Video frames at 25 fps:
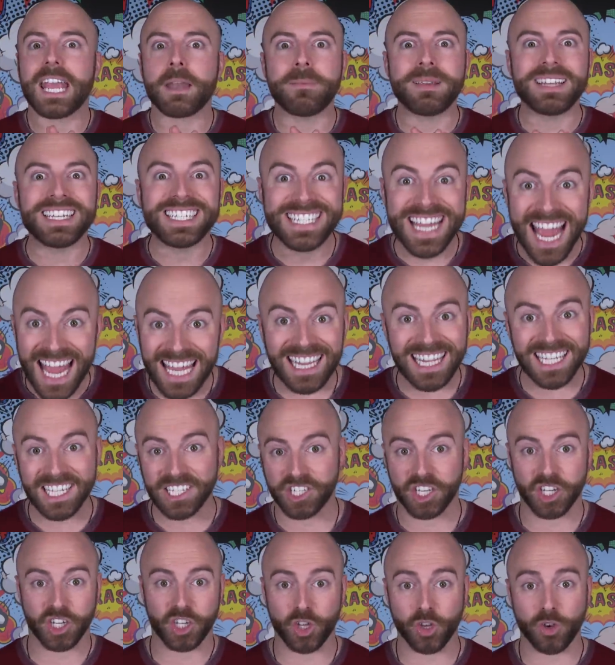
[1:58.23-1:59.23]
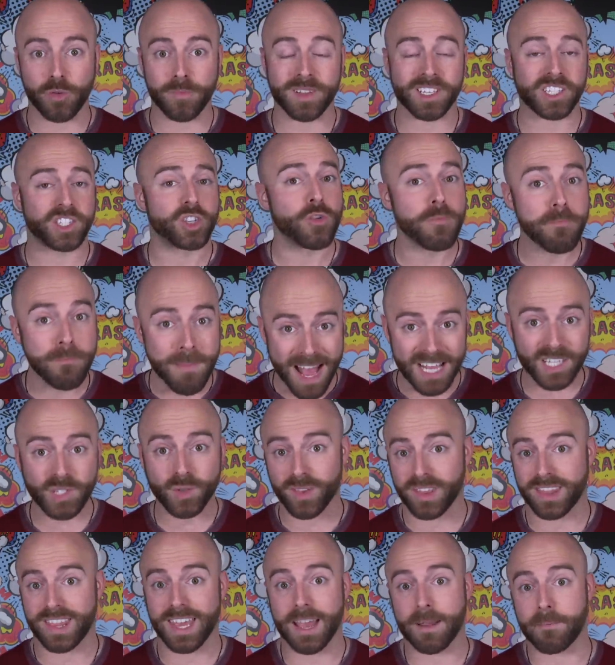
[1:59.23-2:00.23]
can be deadly to humans who mess
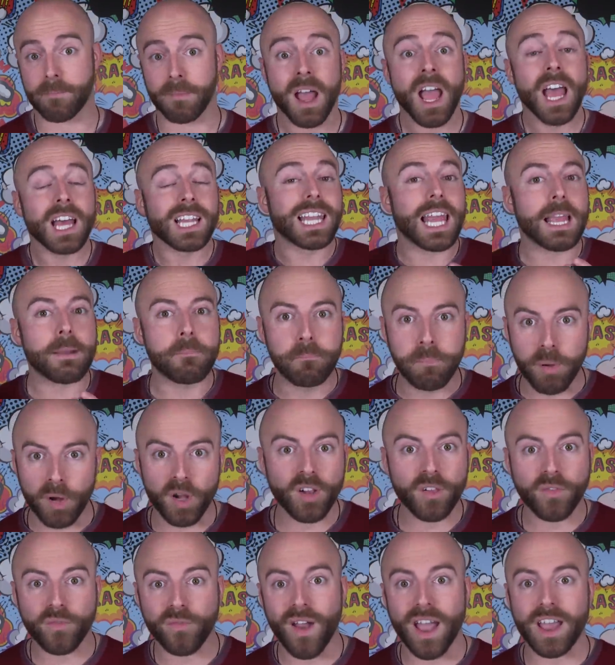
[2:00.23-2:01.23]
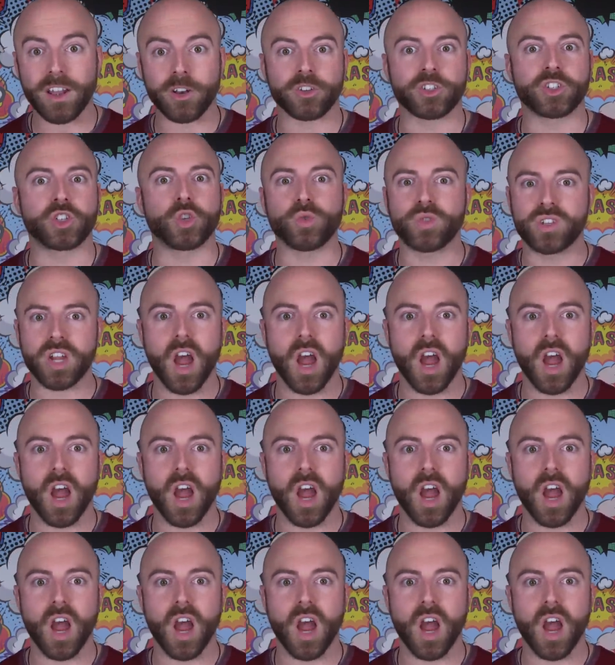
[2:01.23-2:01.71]
with them, like bullfighters who